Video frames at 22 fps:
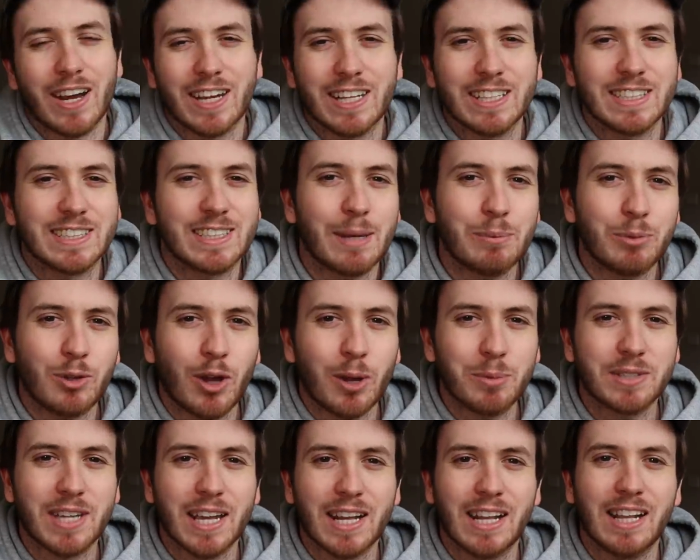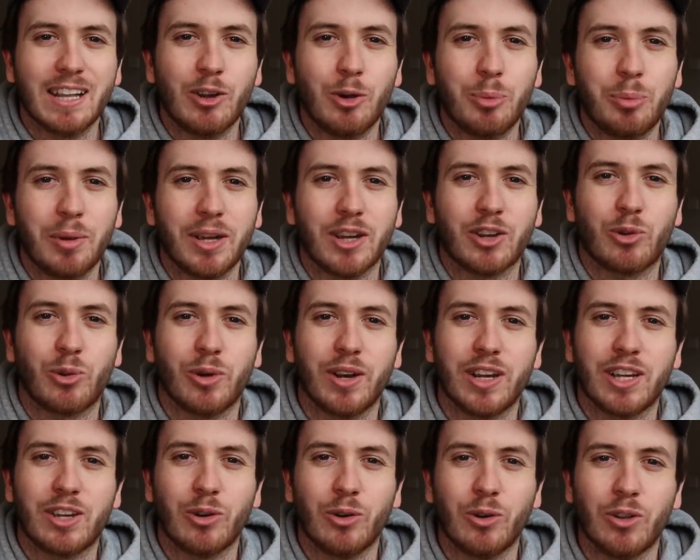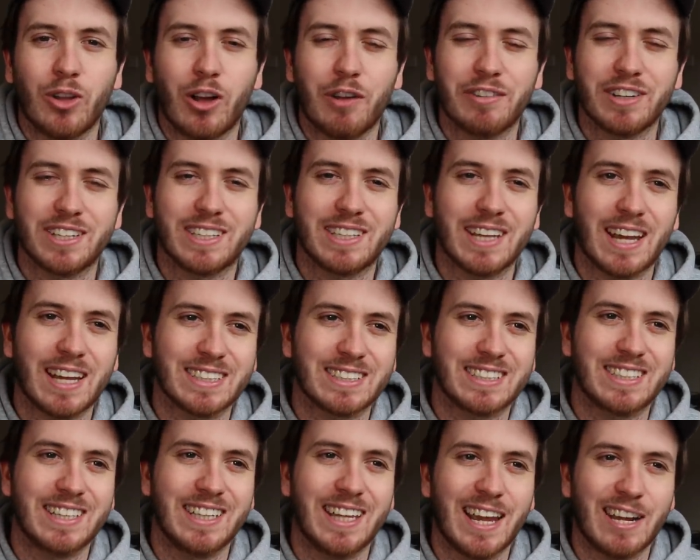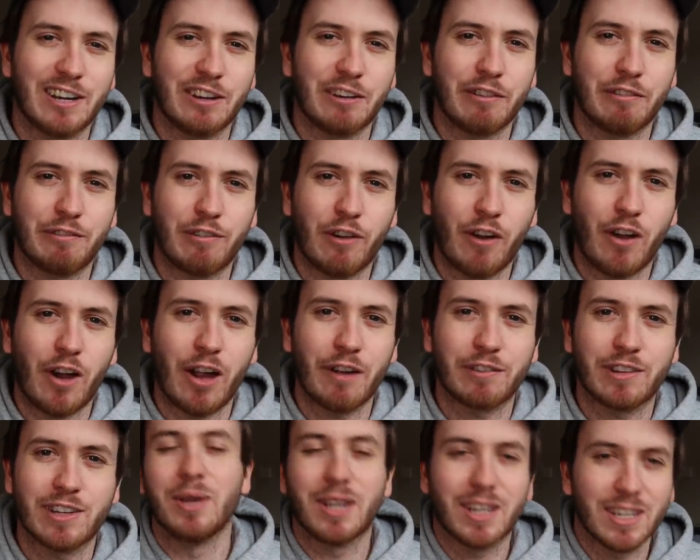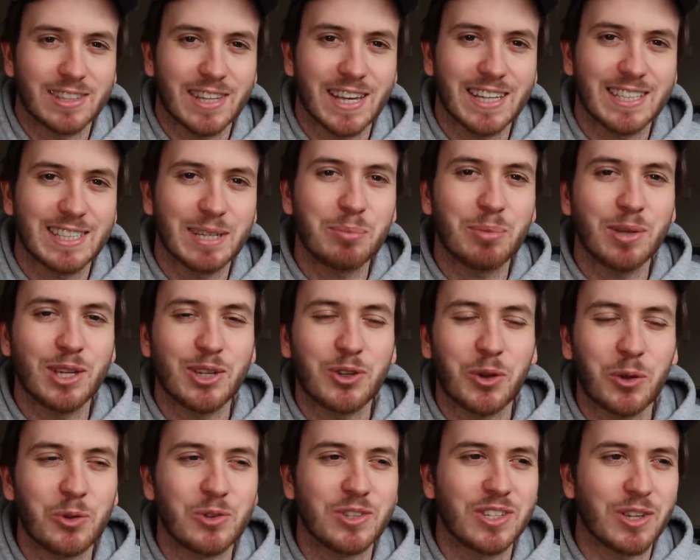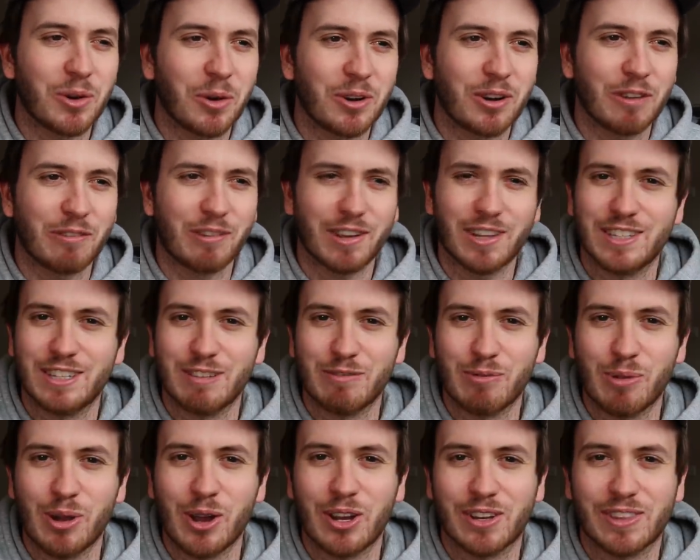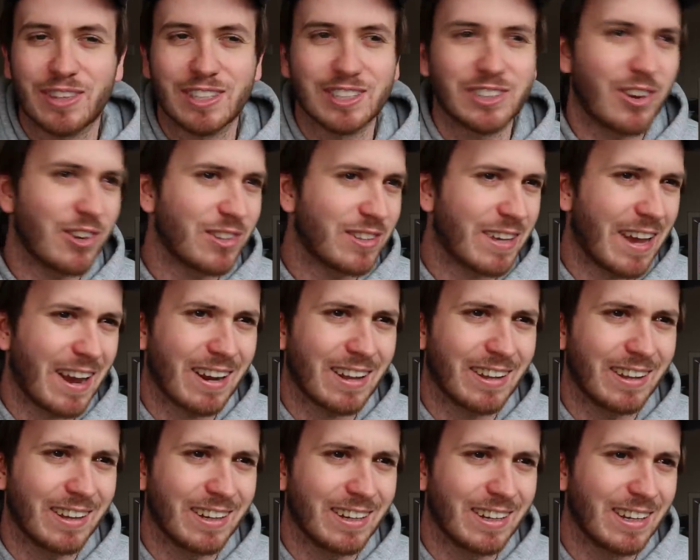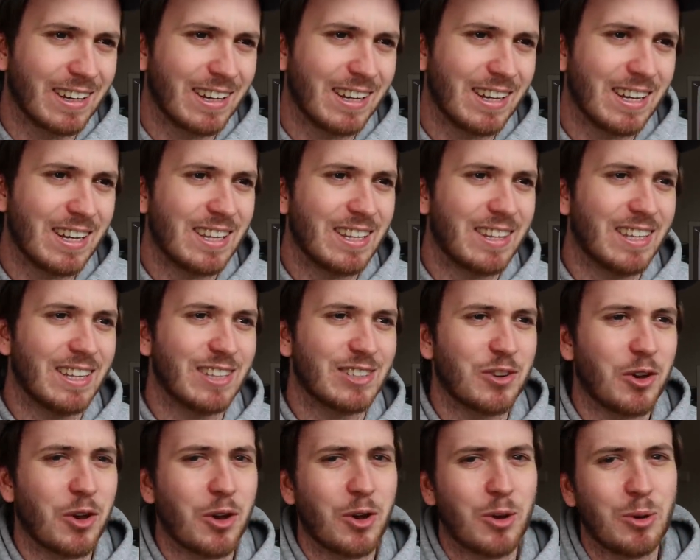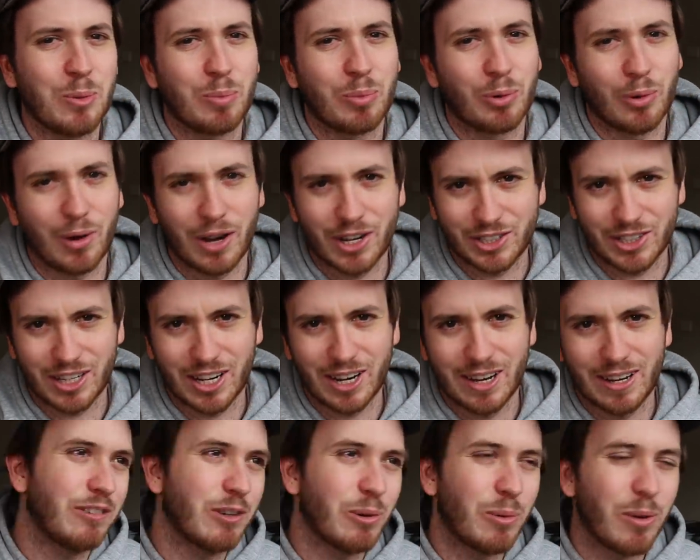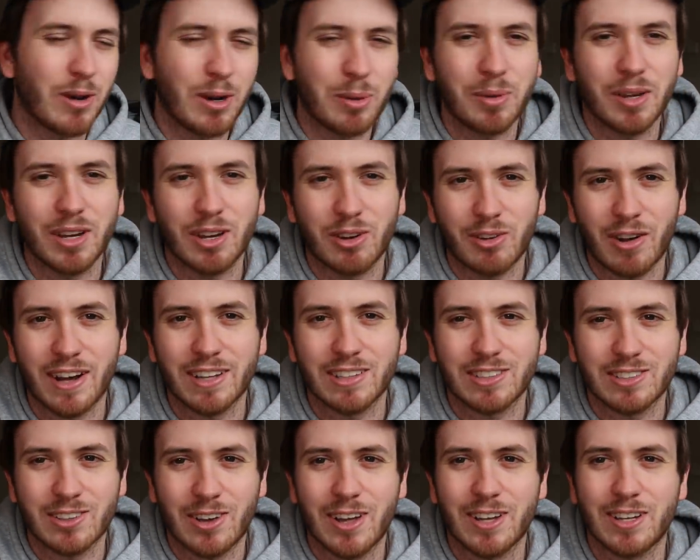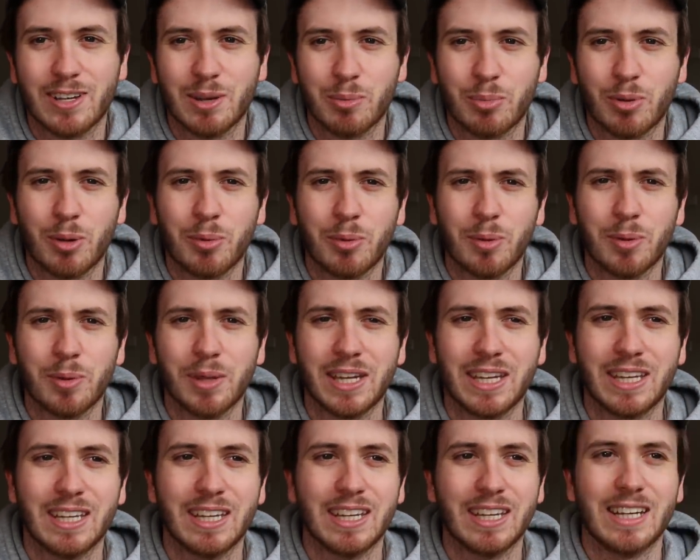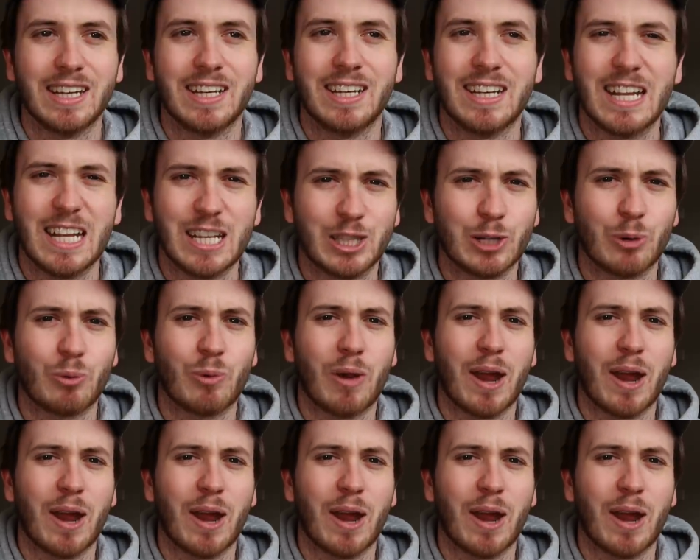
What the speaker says: I can sometimes get a little bit critical of a Dusty and a Fife because they simply do zero defensive work. There's no tackling. There's no pressure. If you want to be a great side, you probably need to